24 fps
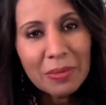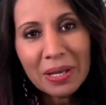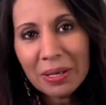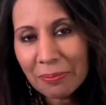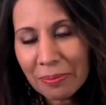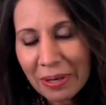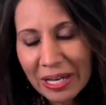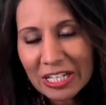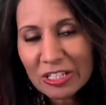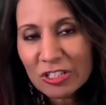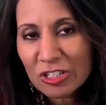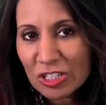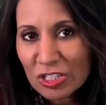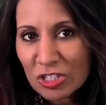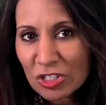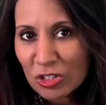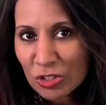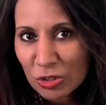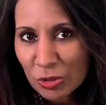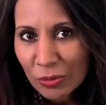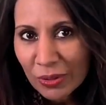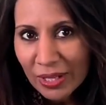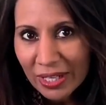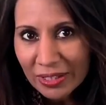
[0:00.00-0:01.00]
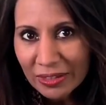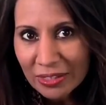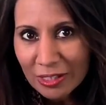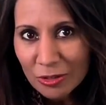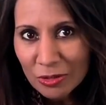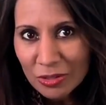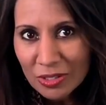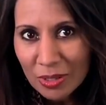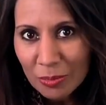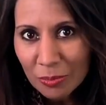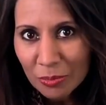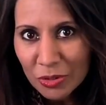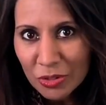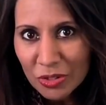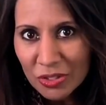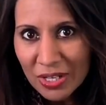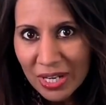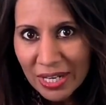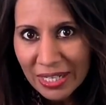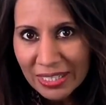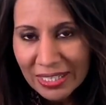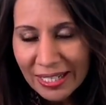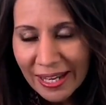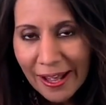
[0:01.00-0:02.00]
my patients do get those numbers
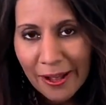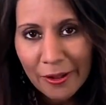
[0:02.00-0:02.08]
lined